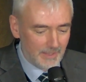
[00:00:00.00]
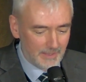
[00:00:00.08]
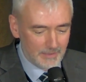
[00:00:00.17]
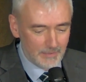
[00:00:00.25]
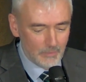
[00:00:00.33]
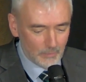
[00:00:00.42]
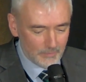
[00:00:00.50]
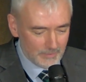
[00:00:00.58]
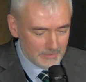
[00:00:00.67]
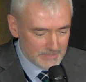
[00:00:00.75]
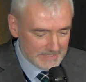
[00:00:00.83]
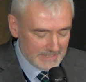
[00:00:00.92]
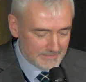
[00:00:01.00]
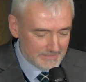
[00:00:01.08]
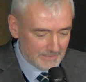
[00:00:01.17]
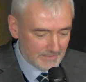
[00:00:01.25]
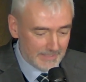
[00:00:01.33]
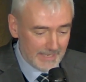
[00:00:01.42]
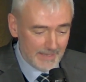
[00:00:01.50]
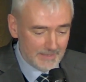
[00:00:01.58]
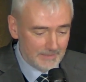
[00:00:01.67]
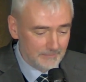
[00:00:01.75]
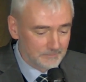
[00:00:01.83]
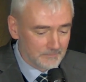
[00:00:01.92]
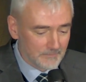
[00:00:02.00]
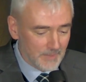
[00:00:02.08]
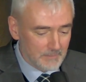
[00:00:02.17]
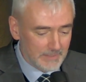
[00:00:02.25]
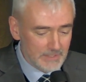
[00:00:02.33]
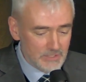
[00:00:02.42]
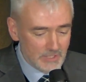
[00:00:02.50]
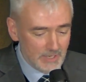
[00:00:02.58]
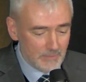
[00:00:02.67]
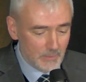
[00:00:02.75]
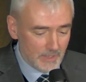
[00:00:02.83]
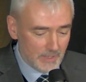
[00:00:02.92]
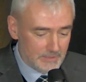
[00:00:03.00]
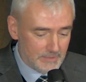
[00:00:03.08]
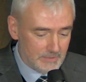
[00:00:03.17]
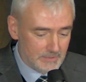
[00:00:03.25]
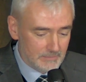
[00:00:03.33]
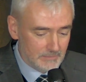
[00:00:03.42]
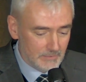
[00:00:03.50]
Northern Centre. Leana, please share with us